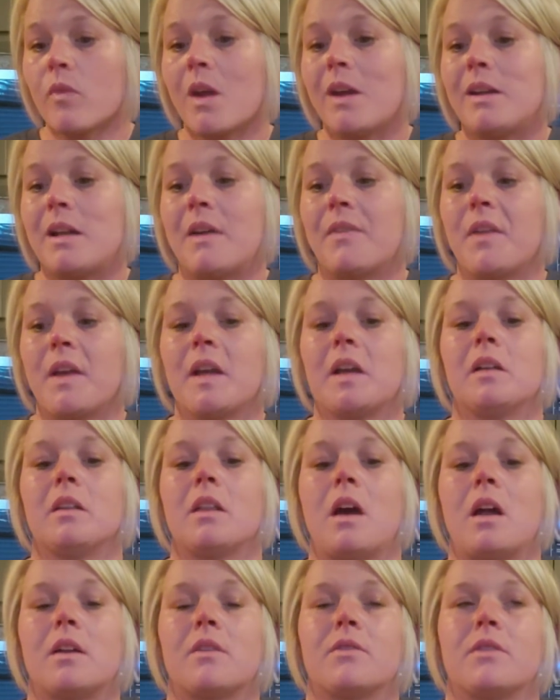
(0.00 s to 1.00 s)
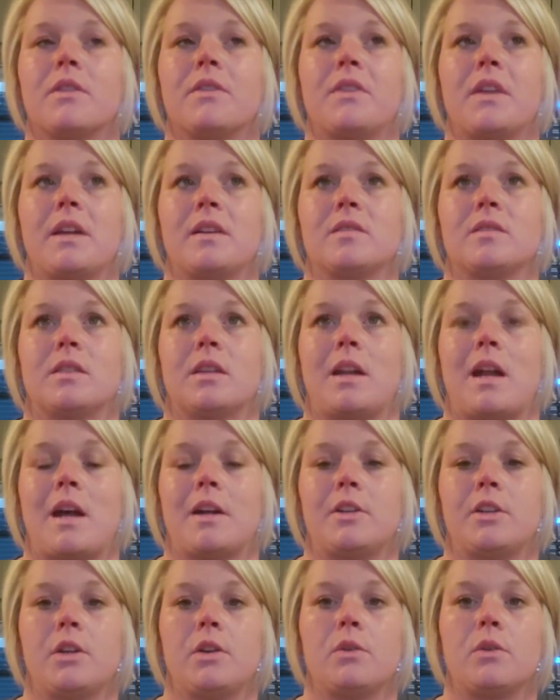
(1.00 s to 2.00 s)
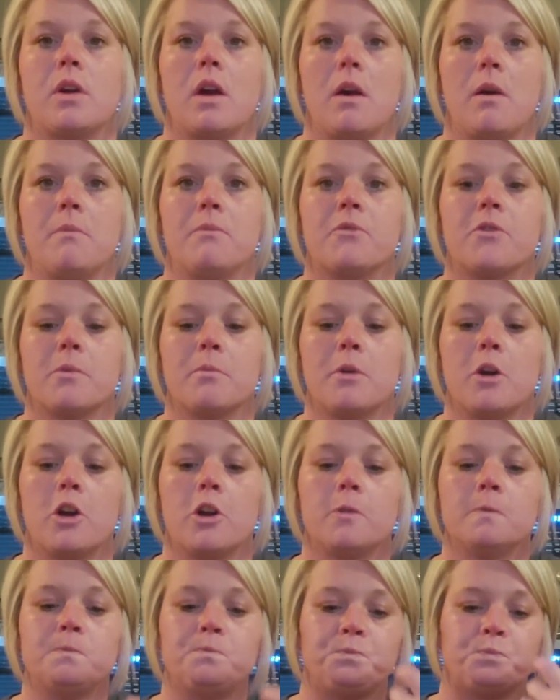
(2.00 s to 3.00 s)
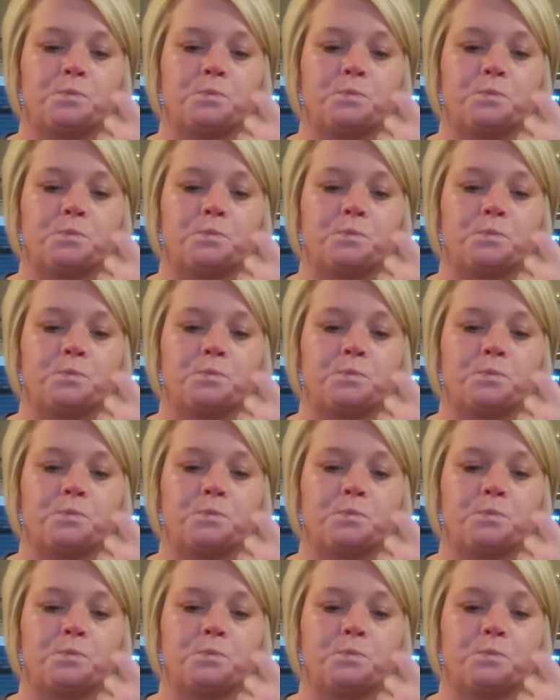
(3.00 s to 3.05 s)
And I think a lot of the things that I do come from her,